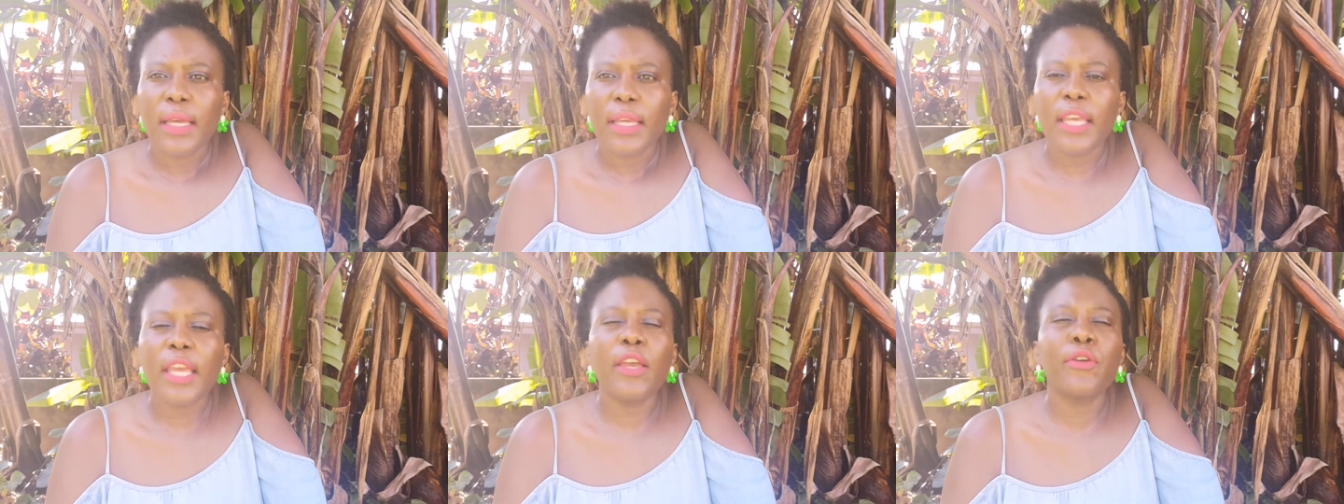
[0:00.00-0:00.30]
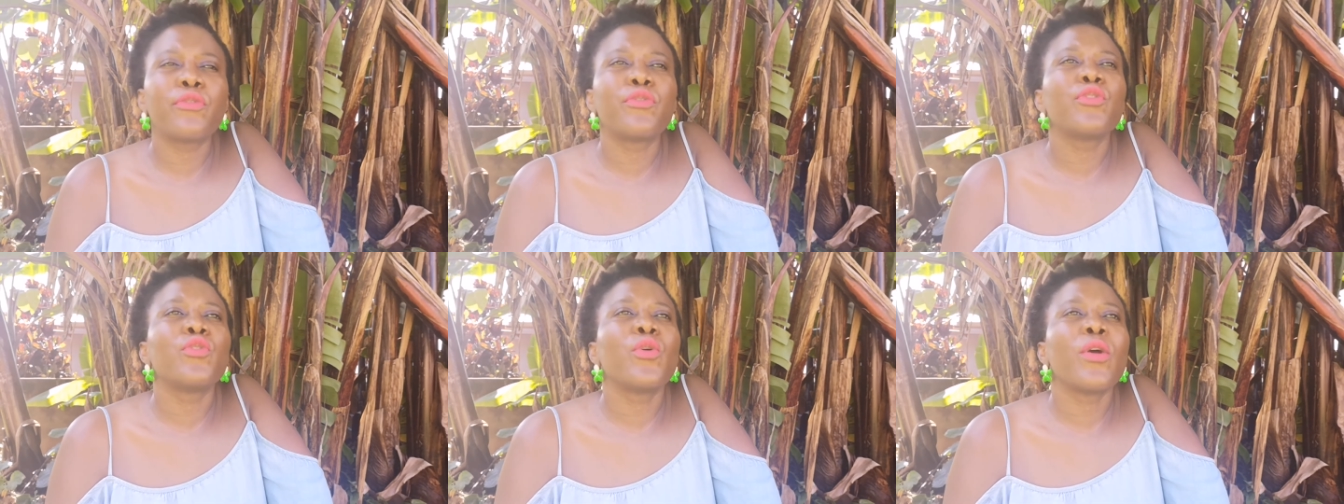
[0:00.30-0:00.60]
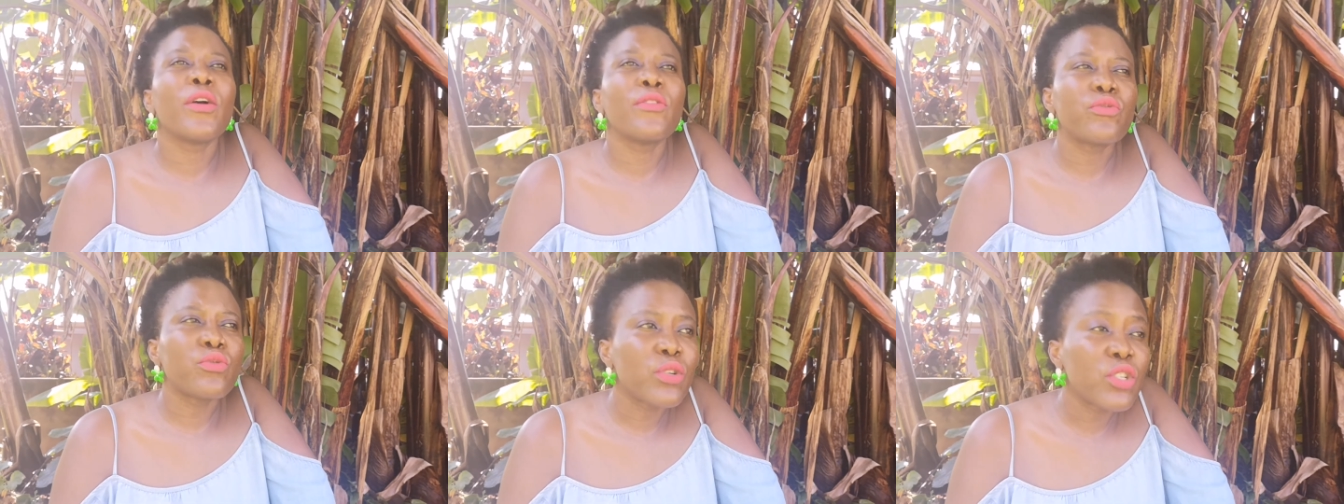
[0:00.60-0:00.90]
if you
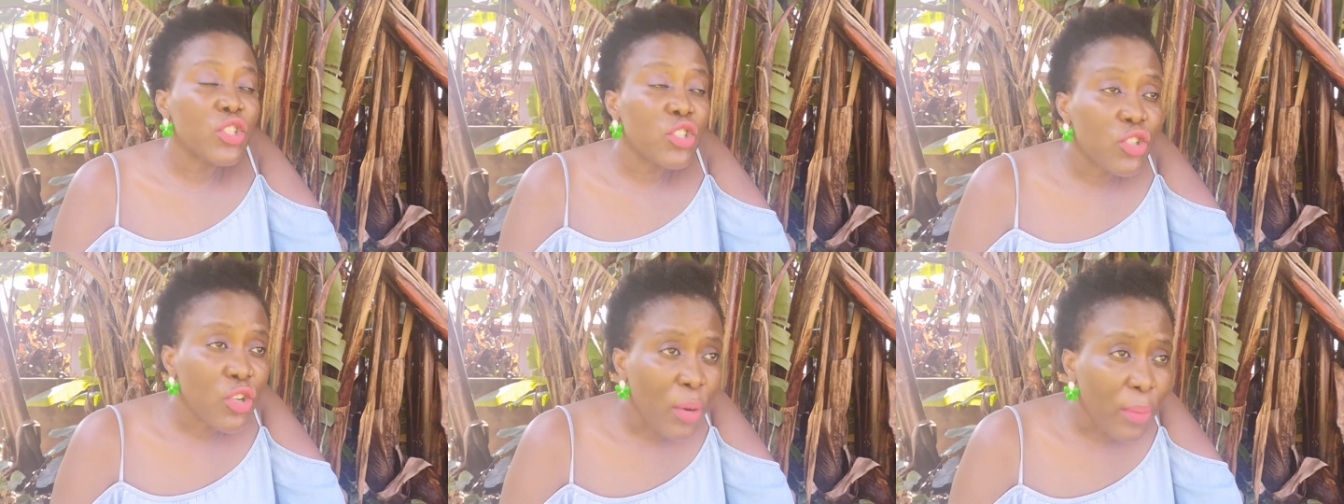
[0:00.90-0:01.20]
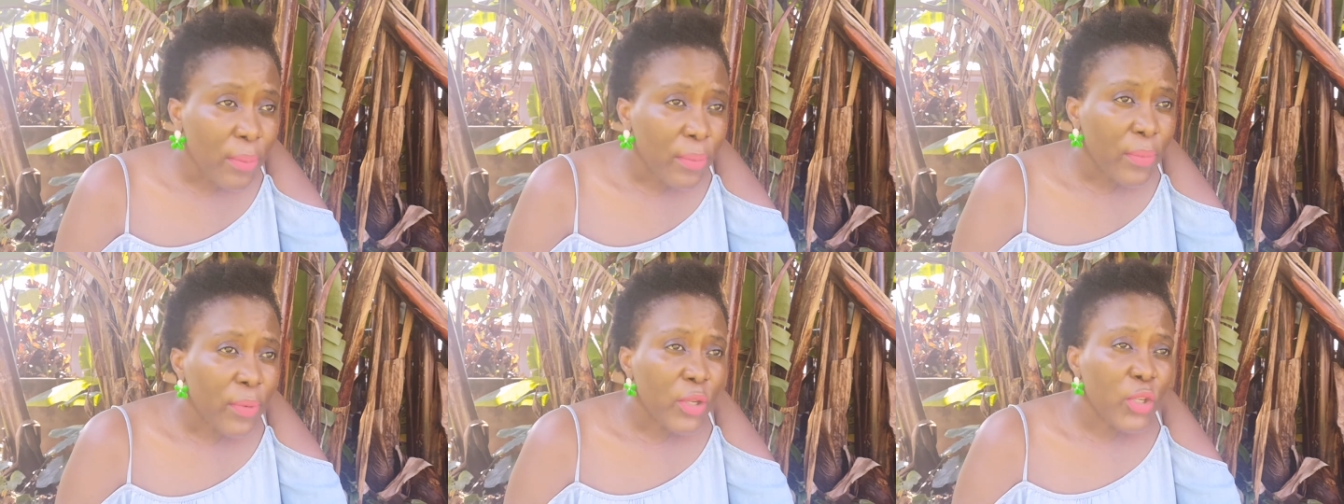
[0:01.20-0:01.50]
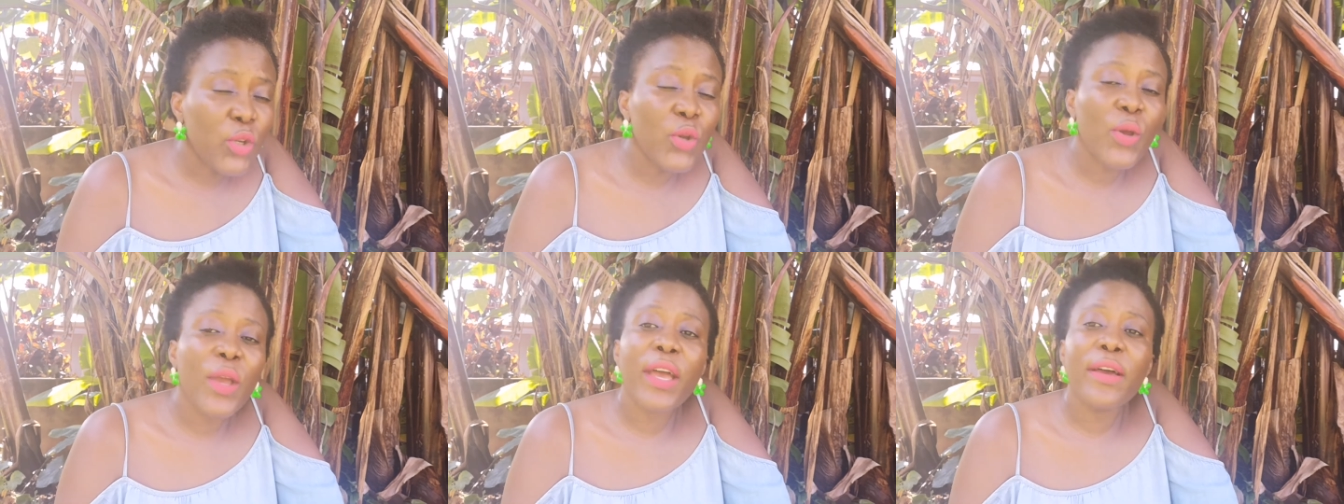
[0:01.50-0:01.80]
have wisdom,
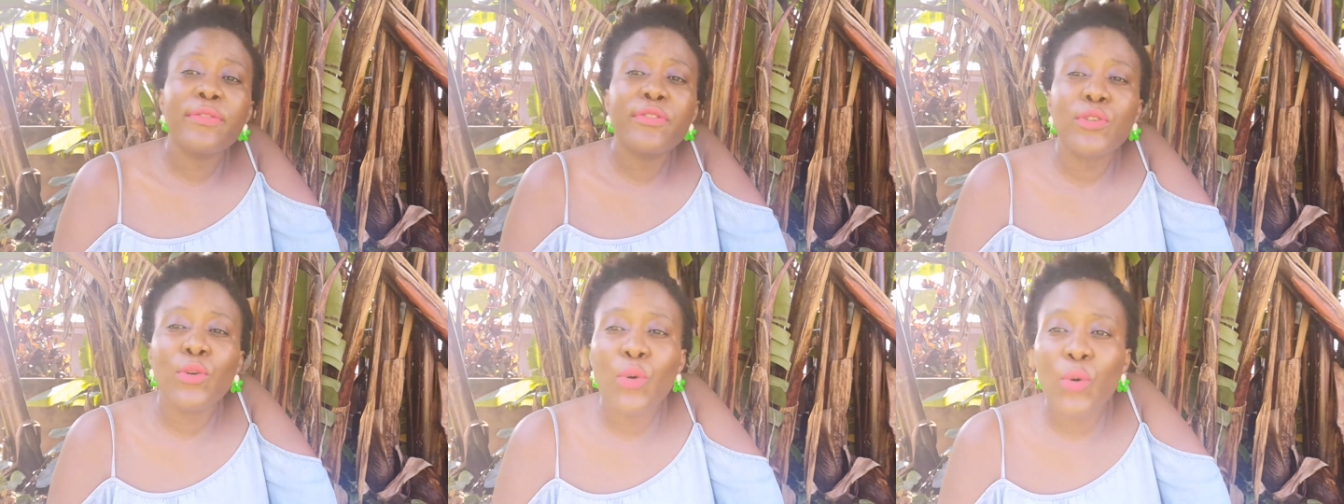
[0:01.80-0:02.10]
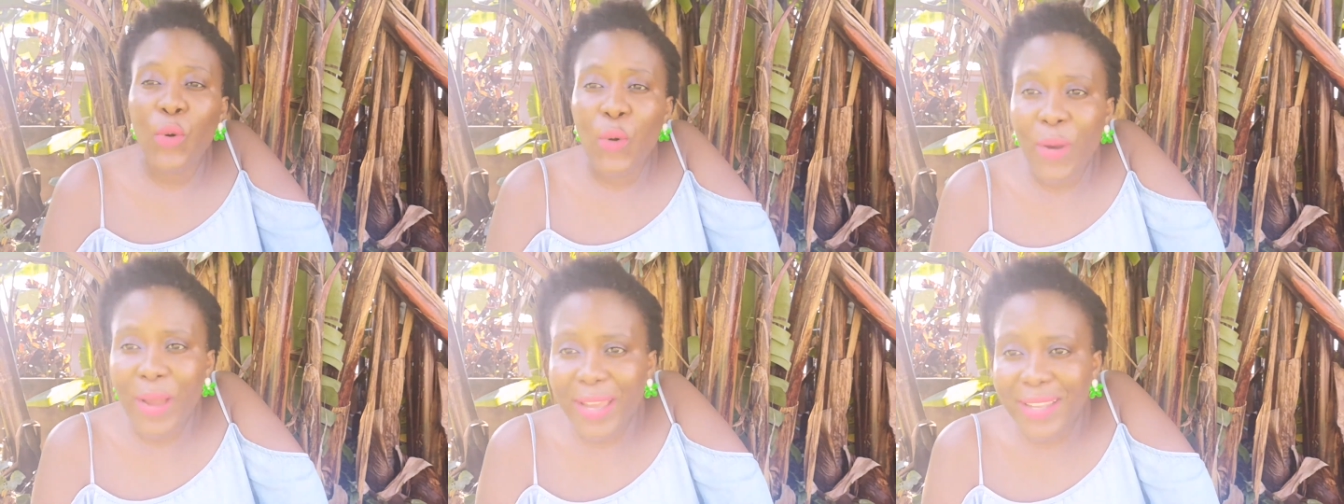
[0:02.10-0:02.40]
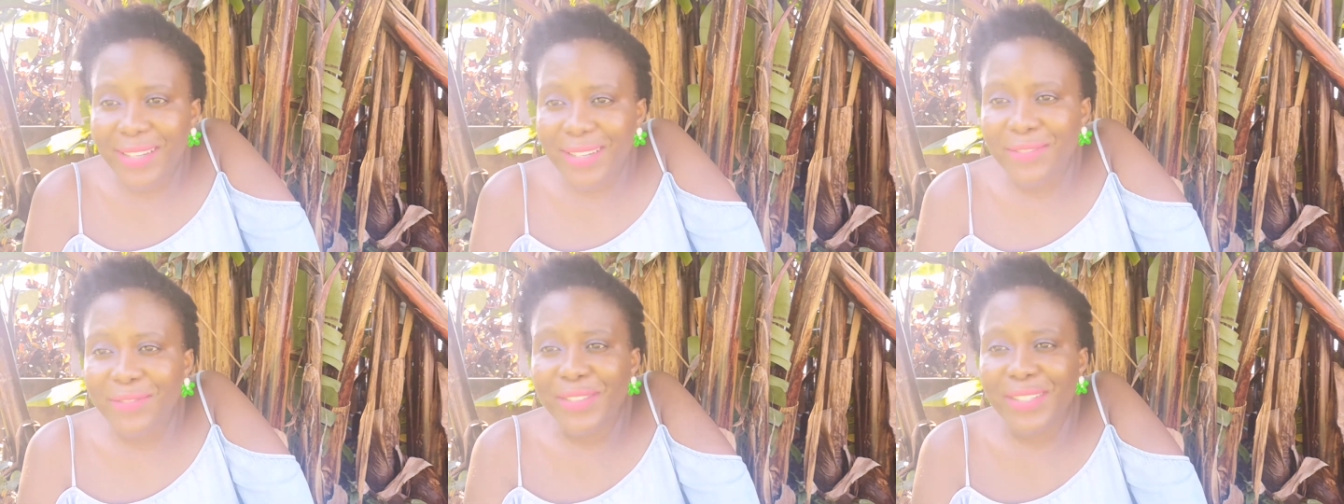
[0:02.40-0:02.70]
you have to go
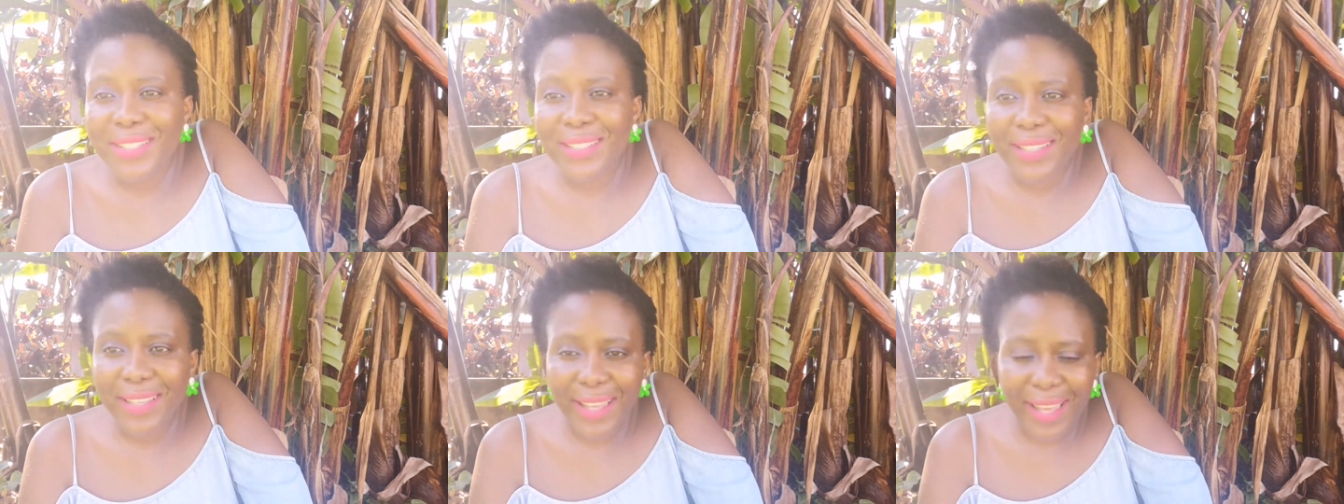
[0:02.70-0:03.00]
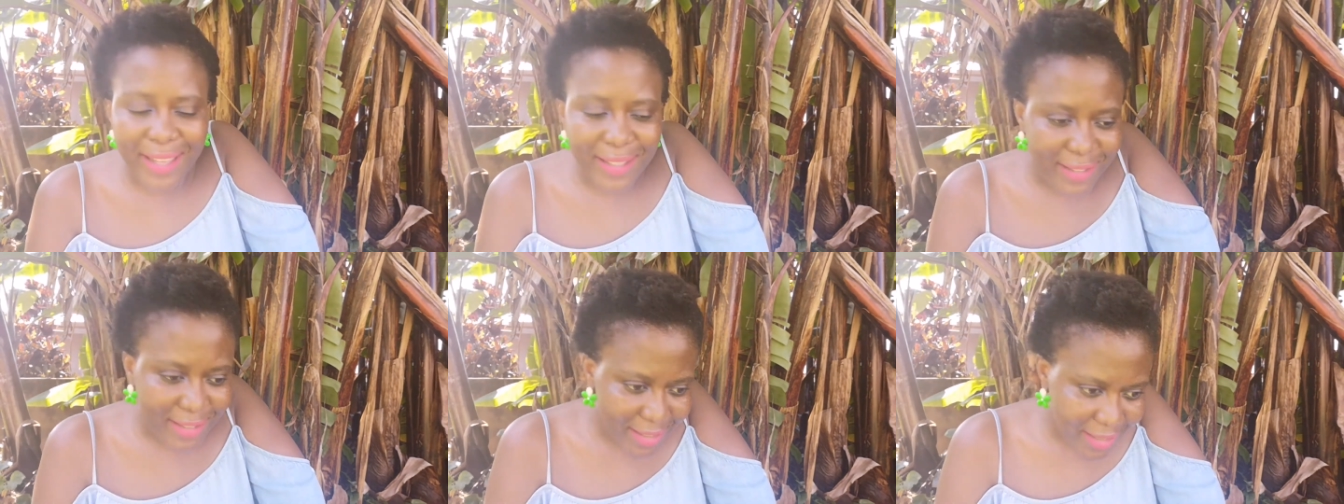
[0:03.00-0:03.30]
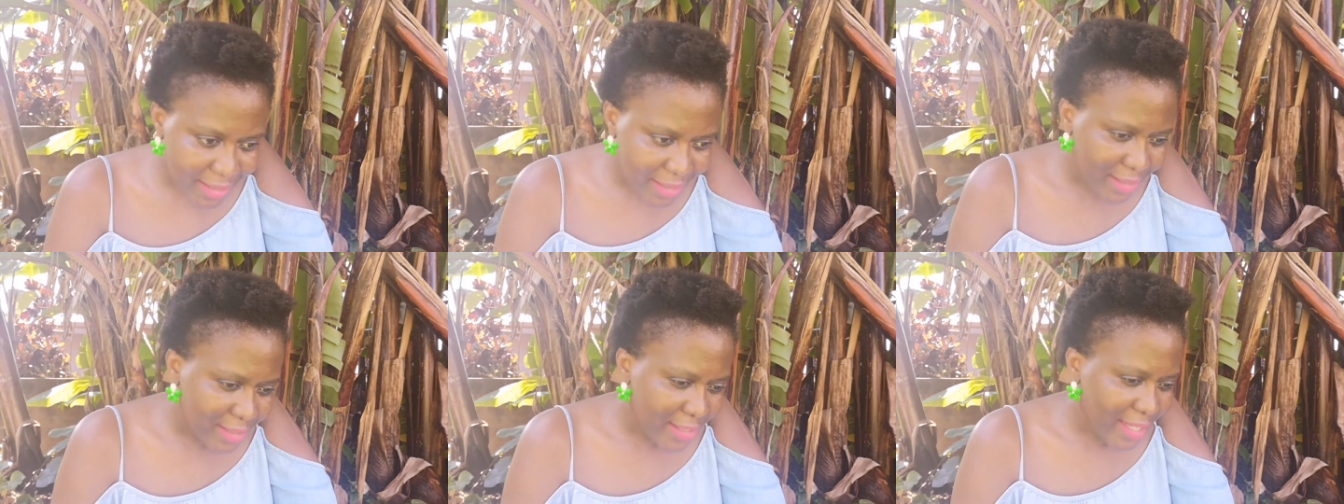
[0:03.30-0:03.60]
and
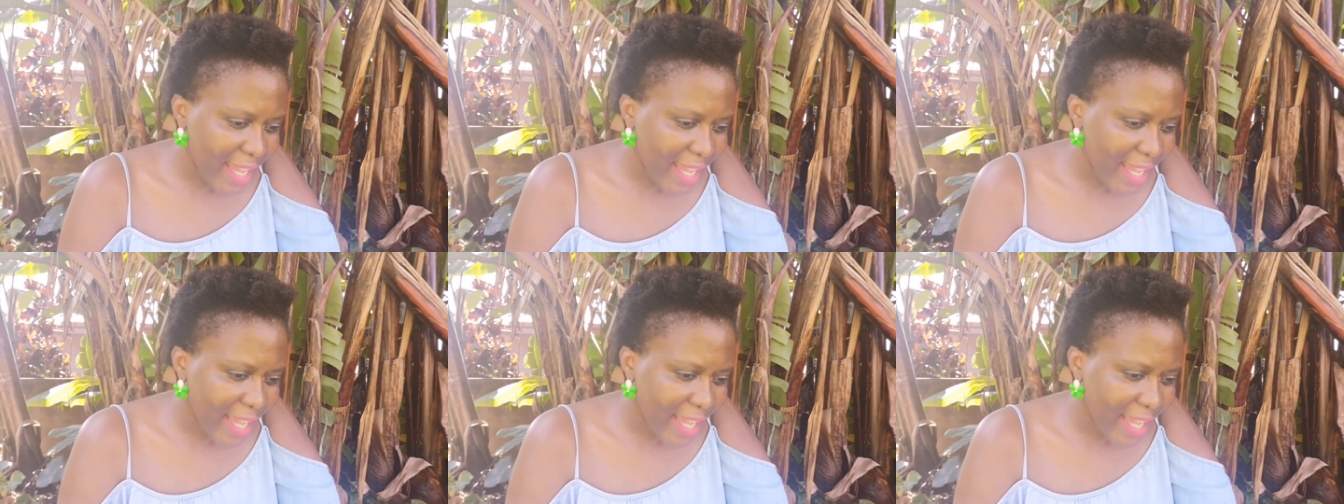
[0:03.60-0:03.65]
investigate.